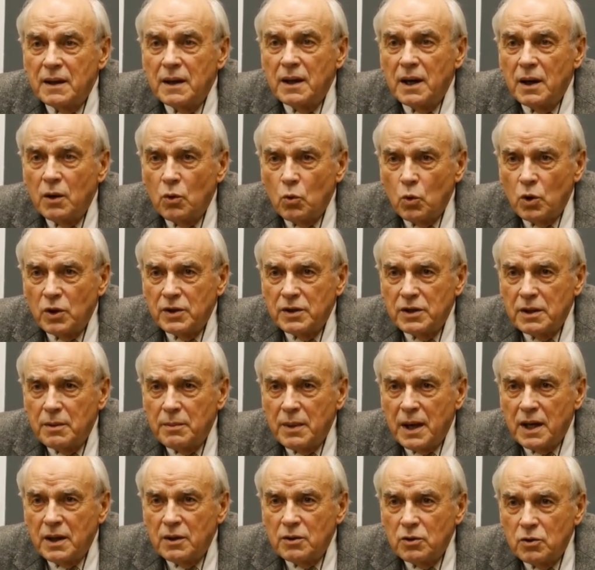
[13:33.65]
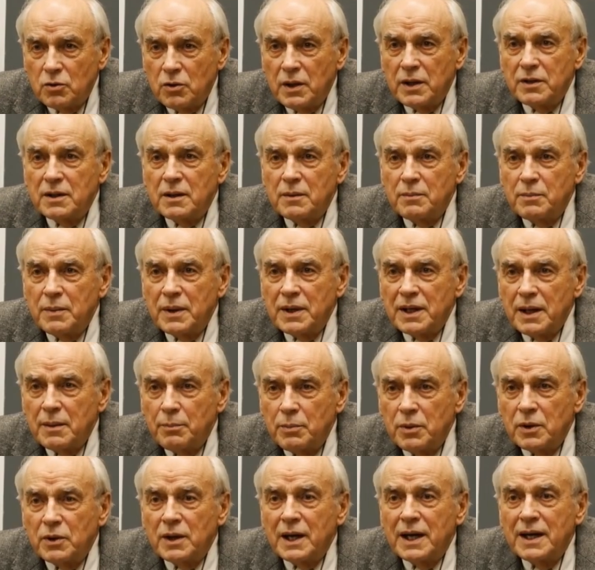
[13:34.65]
A quantum algorithm
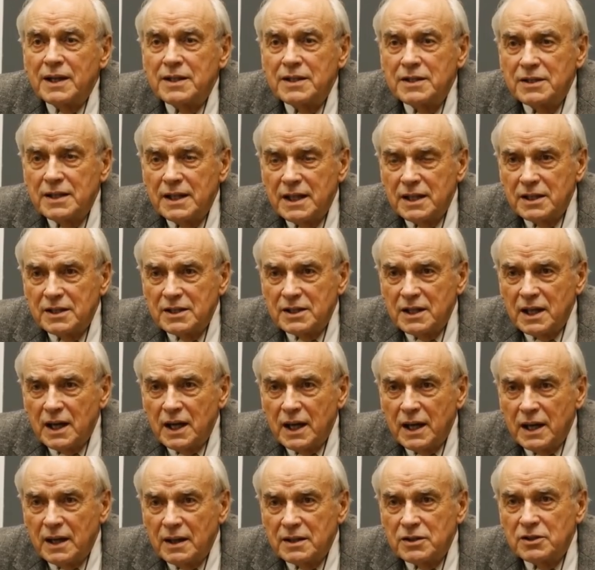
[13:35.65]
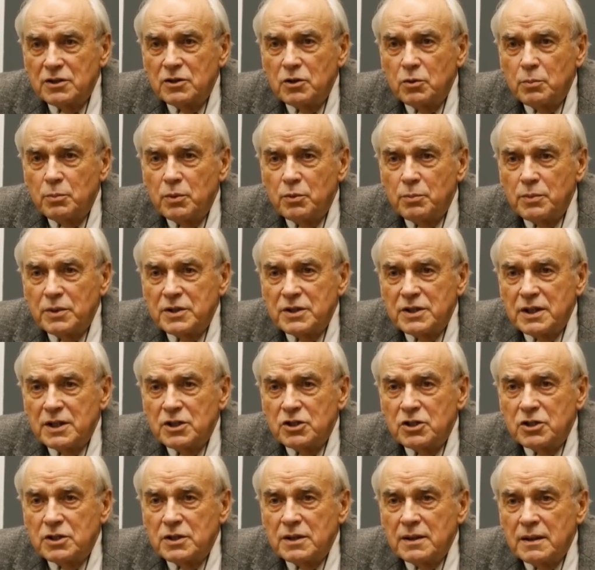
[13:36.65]
manipulates the entire
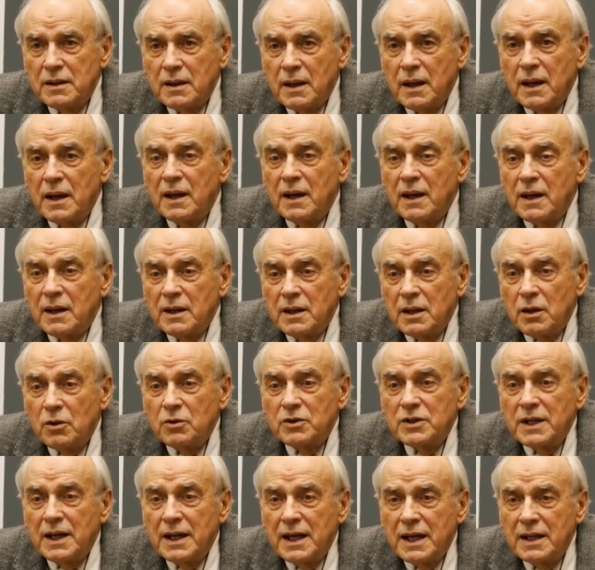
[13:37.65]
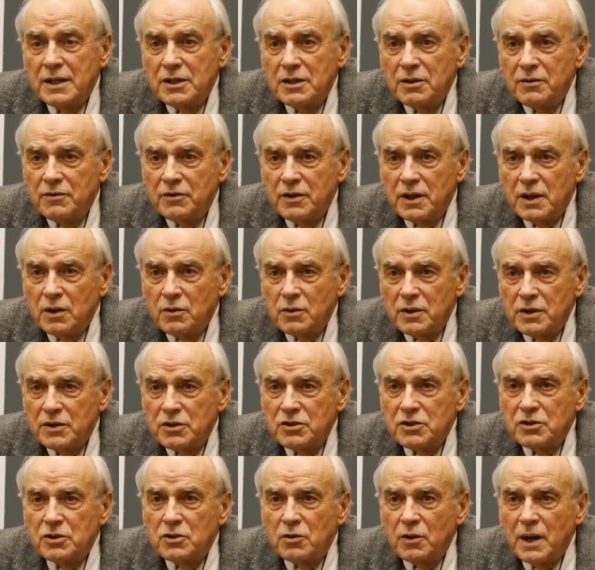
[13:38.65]
superposition, using
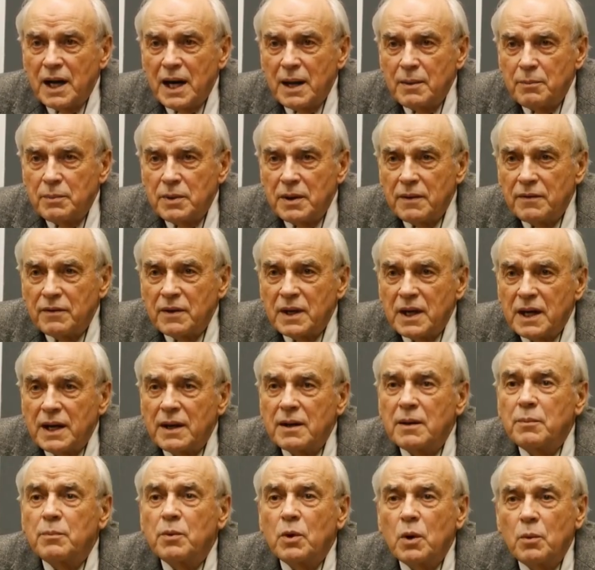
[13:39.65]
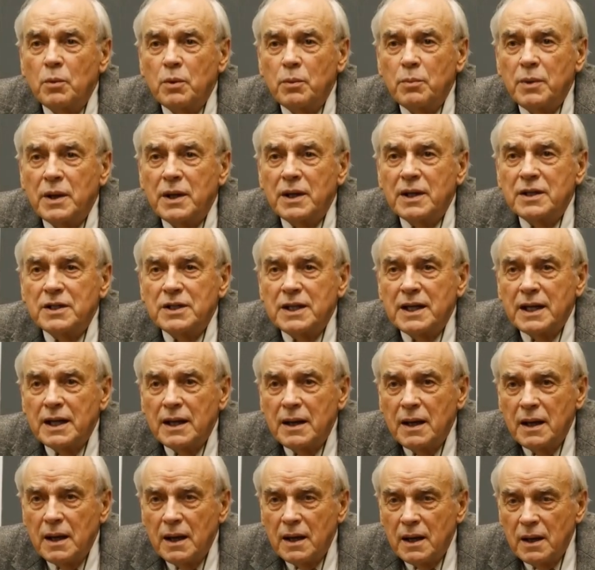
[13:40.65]
interference to amplify the
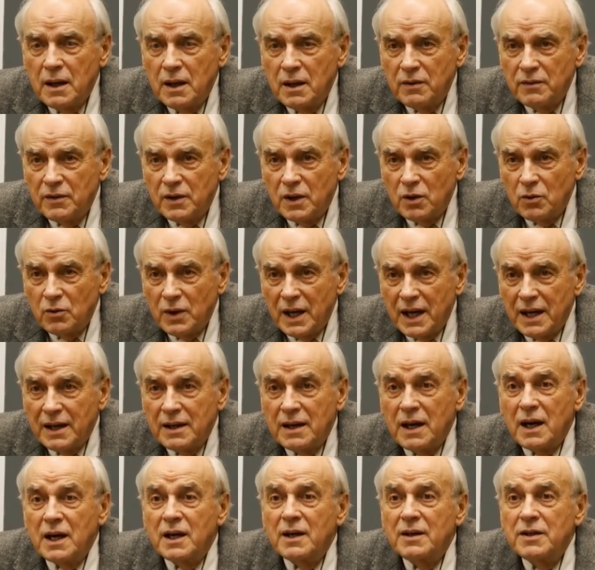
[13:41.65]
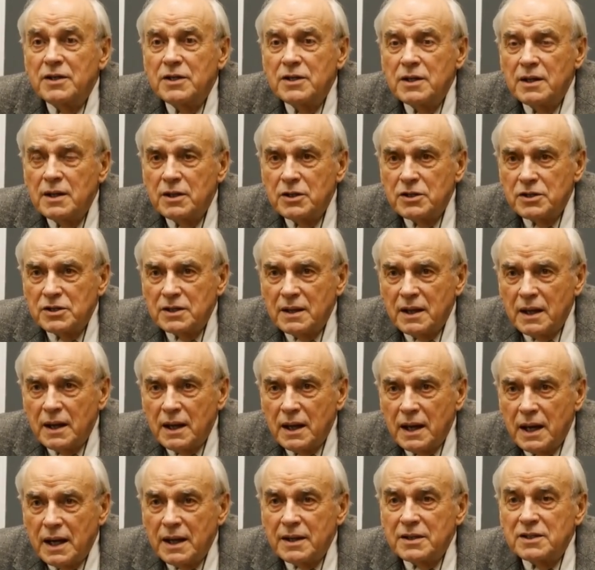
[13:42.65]
probability of correct answers
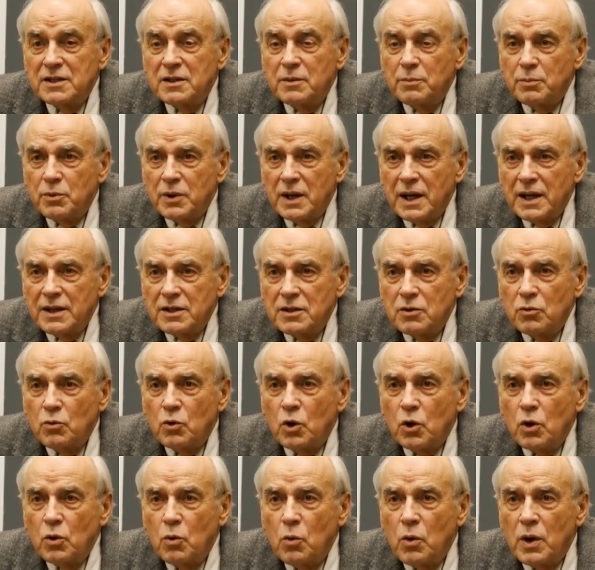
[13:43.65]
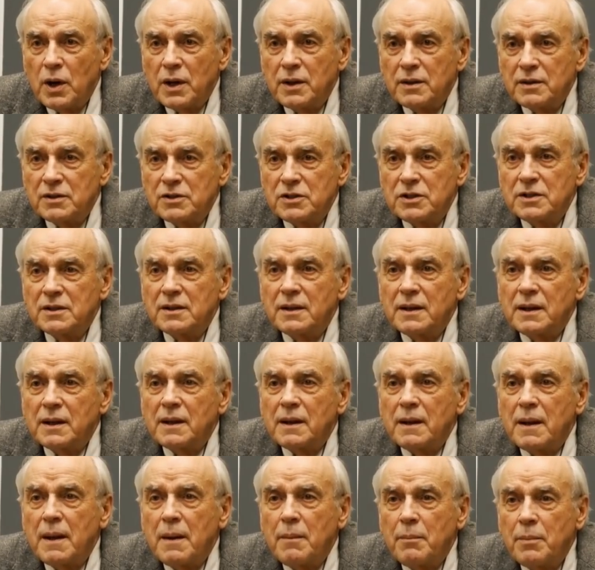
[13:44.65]
and suppress wrong ones,
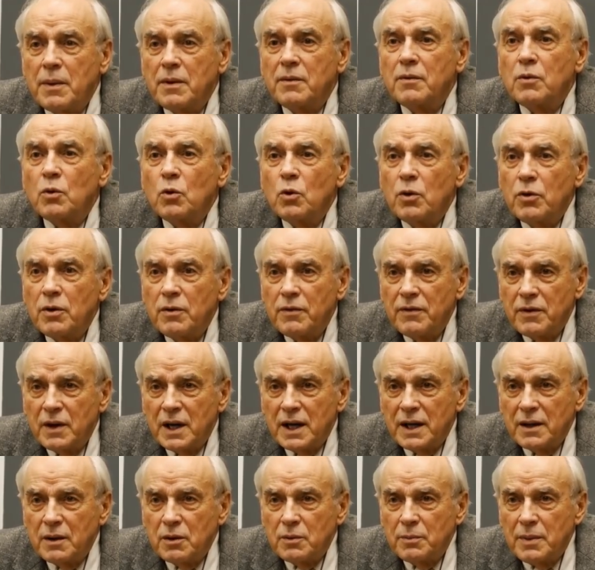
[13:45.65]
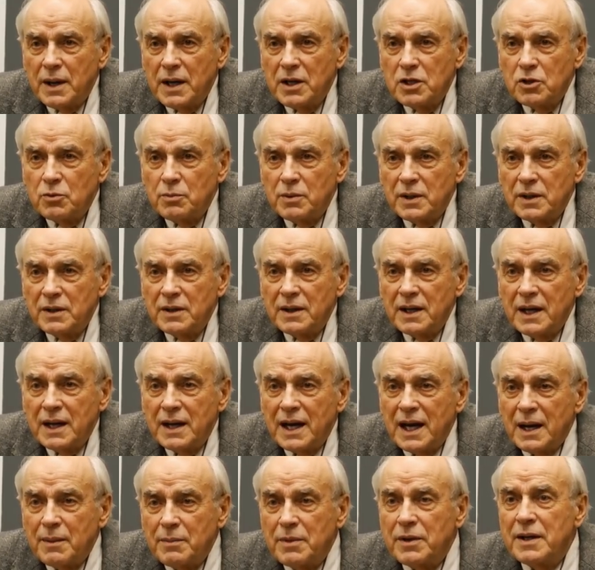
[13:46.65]
before the final measurement
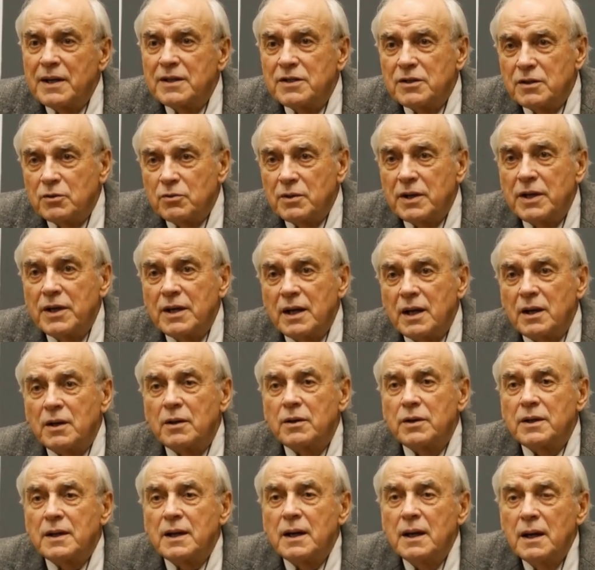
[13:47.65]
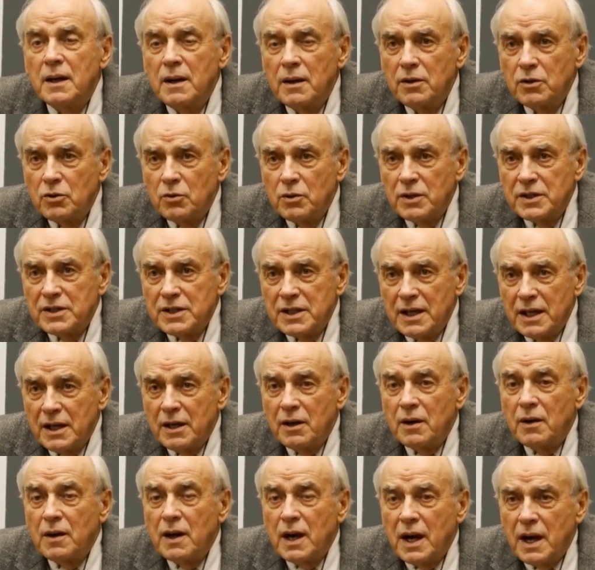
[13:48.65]
collapses the result to a
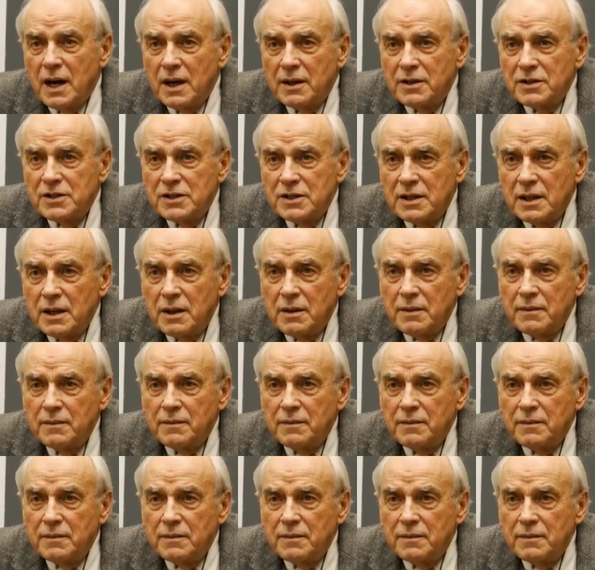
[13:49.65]
single answer.